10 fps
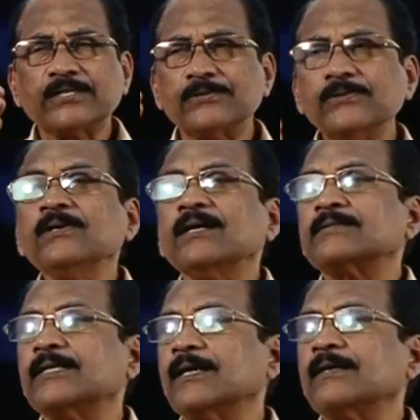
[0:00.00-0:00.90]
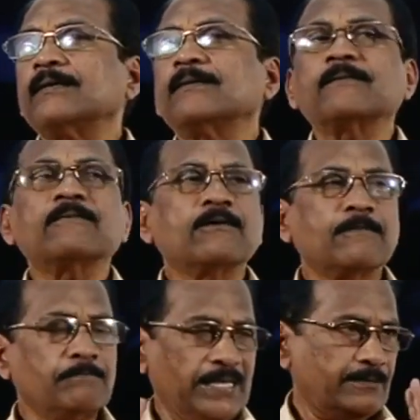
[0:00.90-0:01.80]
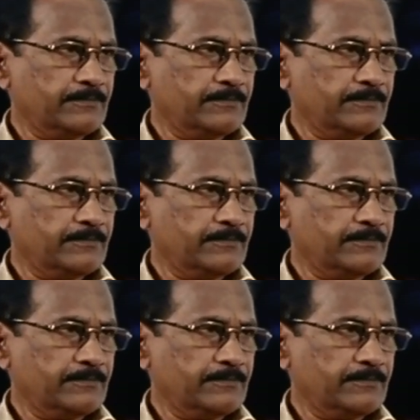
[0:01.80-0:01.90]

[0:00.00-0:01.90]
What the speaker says: into the bill,